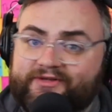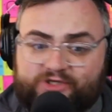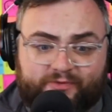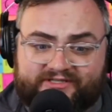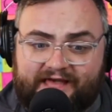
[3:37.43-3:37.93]

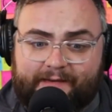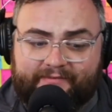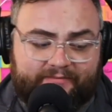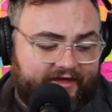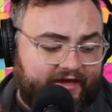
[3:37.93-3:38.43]

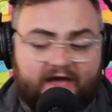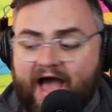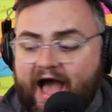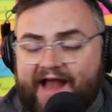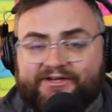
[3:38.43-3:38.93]
sloppy, but like
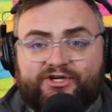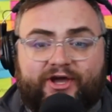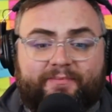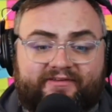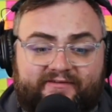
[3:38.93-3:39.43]
I
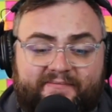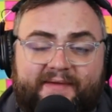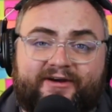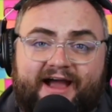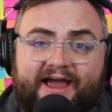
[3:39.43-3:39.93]
took a piece of
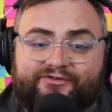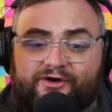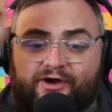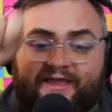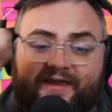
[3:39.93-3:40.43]
paper, I
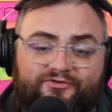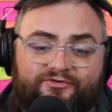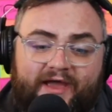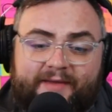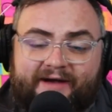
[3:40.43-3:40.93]
drew
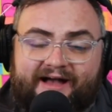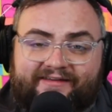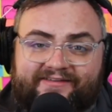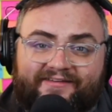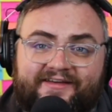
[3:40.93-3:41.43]
8
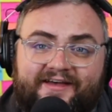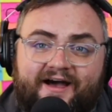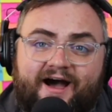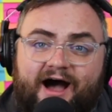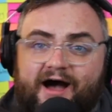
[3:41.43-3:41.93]
boxes.
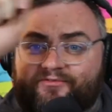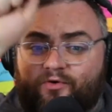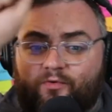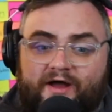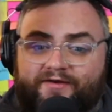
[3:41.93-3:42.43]

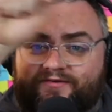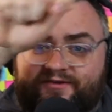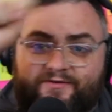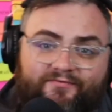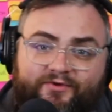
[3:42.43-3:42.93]
So 1,
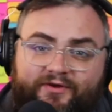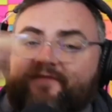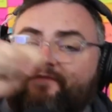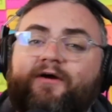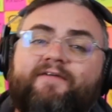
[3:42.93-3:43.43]
2,
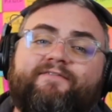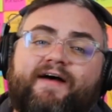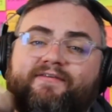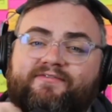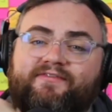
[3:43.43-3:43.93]
3, 4,
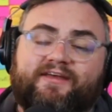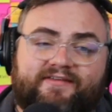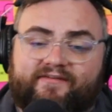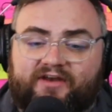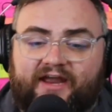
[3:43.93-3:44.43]
5,
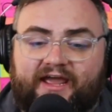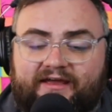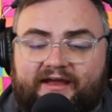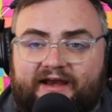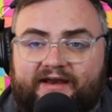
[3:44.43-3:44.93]
6, 7,
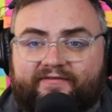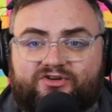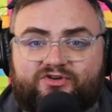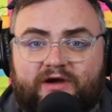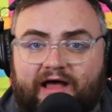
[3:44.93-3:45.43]
8, kind of
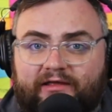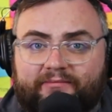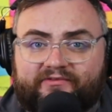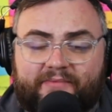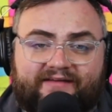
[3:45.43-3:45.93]
like 2
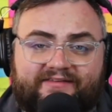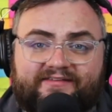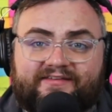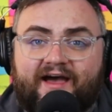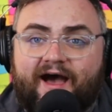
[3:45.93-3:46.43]
columns of
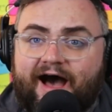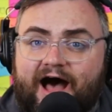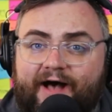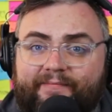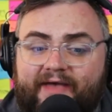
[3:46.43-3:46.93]
boxes.
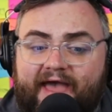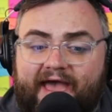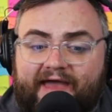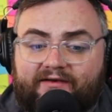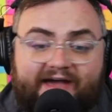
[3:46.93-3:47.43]
And
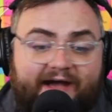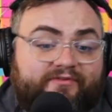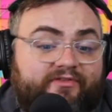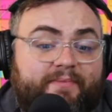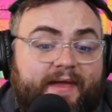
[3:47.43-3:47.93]
that
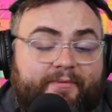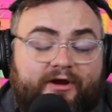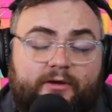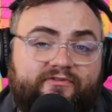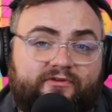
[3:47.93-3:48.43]
was their
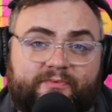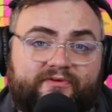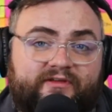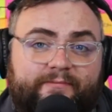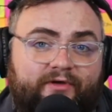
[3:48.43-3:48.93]
paper. It was
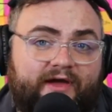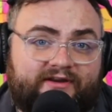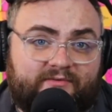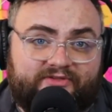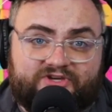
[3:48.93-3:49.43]
super simple. I
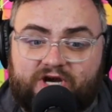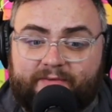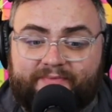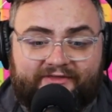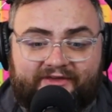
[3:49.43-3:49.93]
did it with a
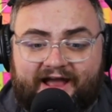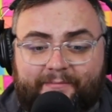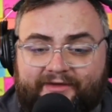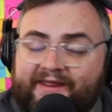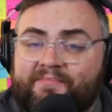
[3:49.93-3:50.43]
Sharpie and then
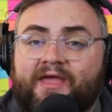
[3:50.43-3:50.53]
copied it.